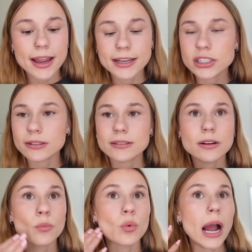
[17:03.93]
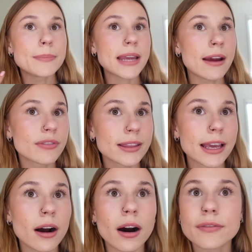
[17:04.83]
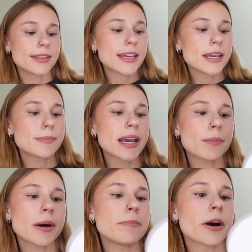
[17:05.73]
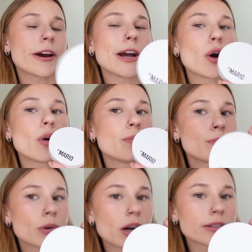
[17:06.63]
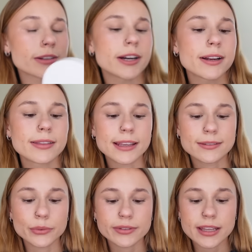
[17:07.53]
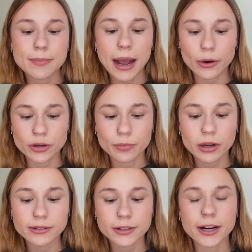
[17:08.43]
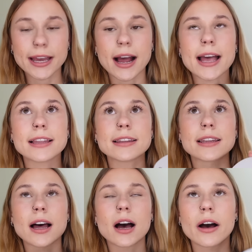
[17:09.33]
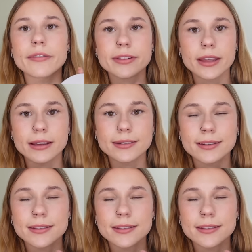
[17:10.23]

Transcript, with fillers: It just wiped everything off. The Makeup by Mario bronzer. This was the powder bronzer and I loved this.